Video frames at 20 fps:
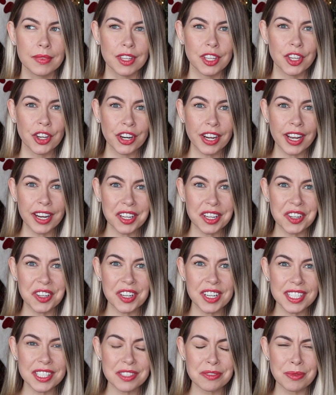you're gonna
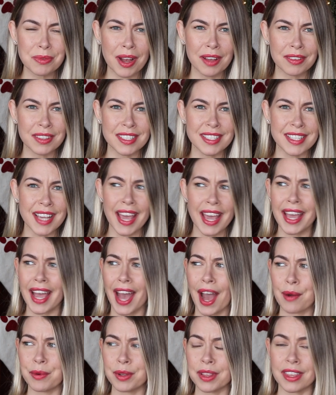crease throughout the day.
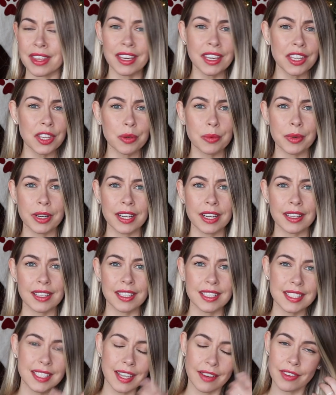I would think you would at
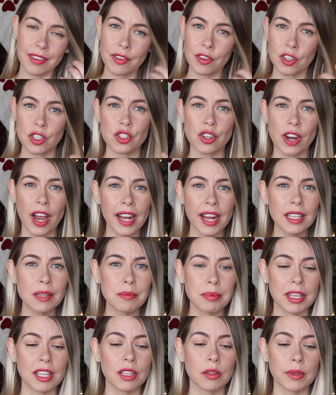least. I've never tried the
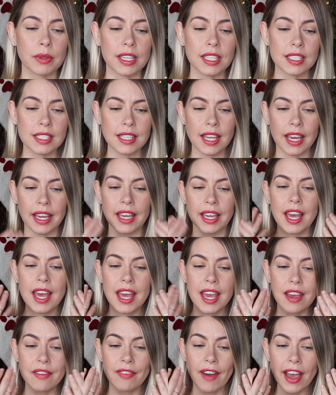P. Louise. Like
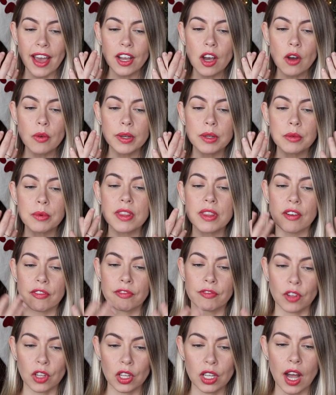if I go in with a
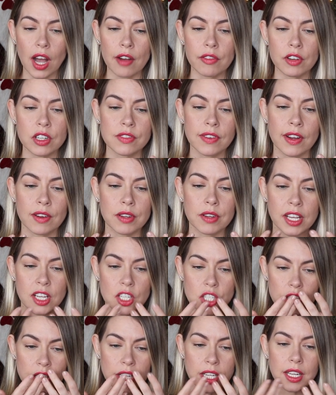full coverage
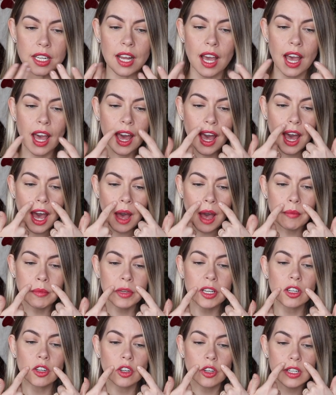foundation, I'm
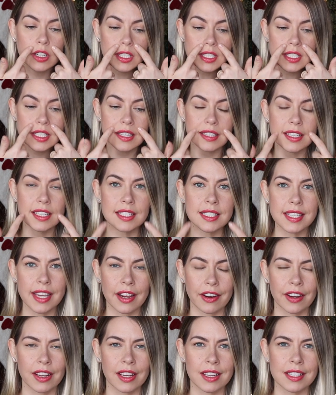gonna crease in these
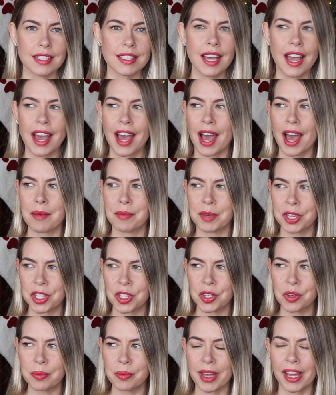areas. I'm a
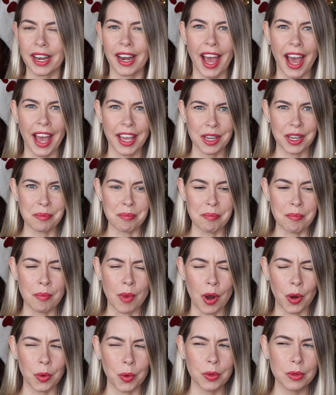human. I
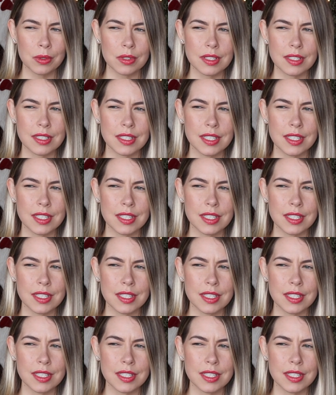emote